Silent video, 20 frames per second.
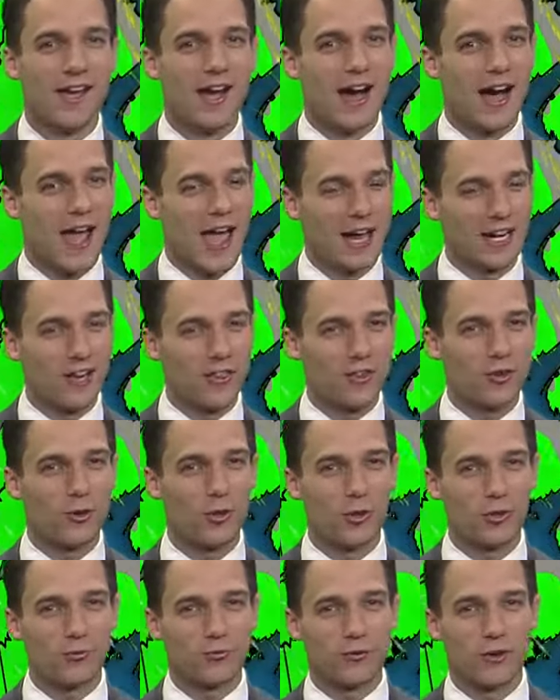Ahead of the
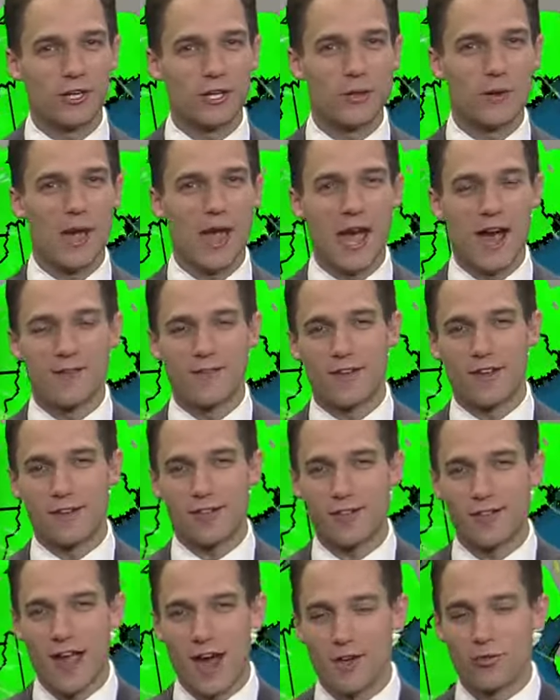cold front, you have
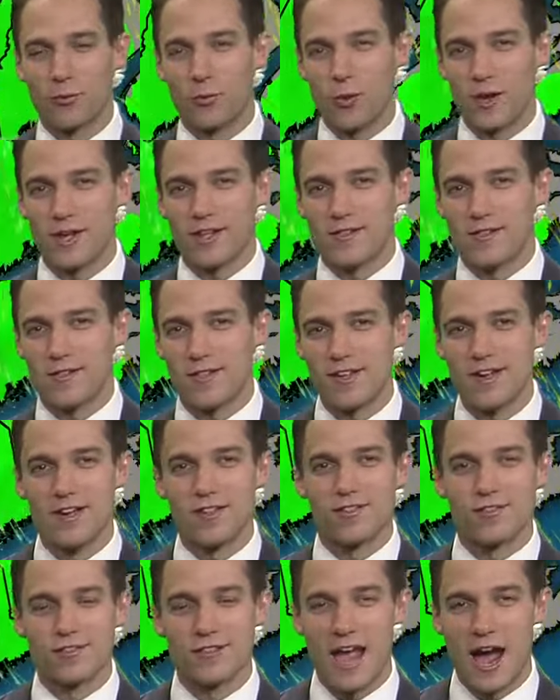south winds.
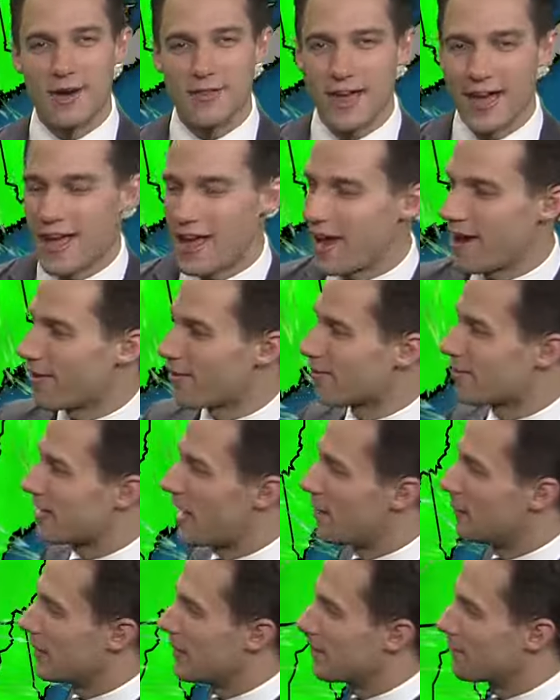So now that air is
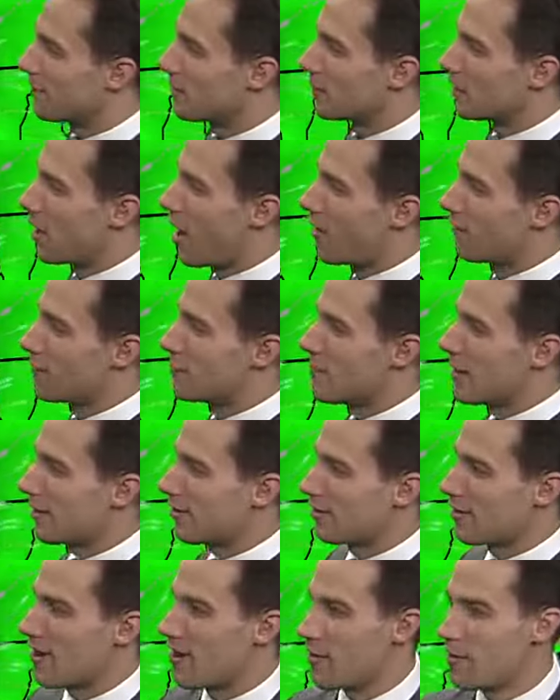coming in from the Gulf of
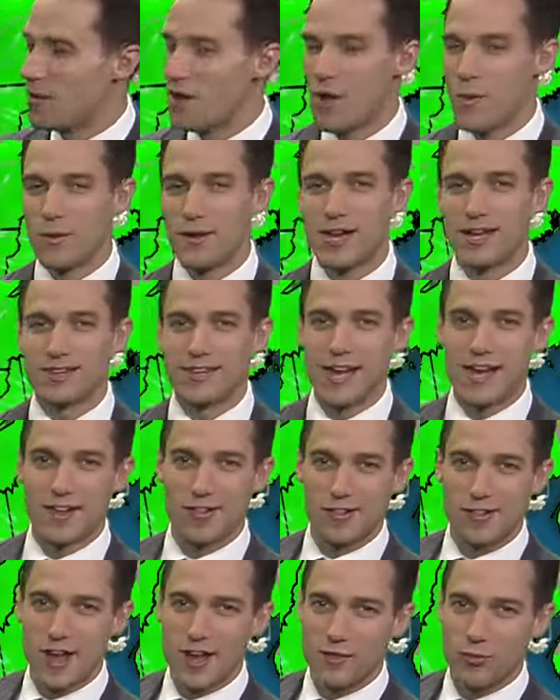Mexico. We got that
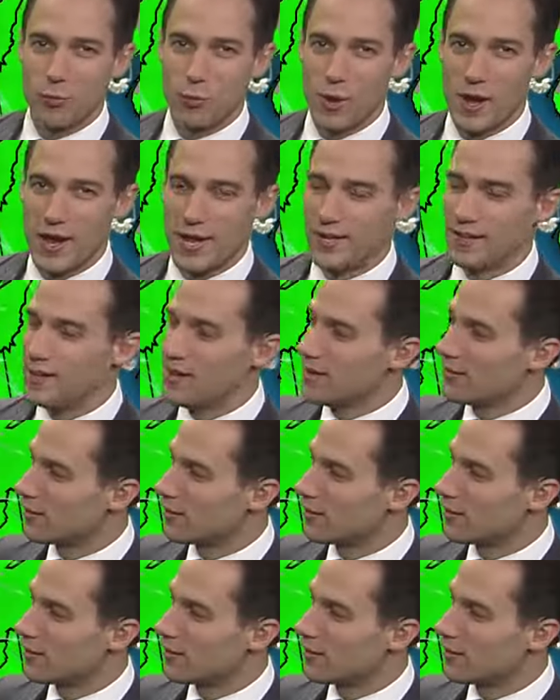south wind.